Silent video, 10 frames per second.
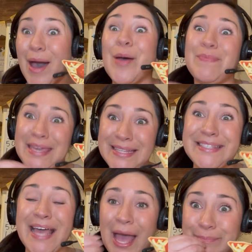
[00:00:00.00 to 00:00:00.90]

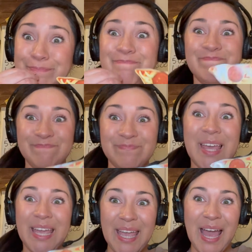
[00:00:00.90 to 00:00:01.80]
pizza,
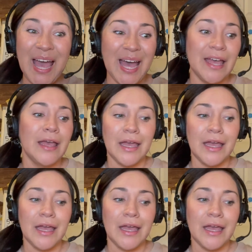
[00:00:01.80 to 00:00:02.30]
yeah.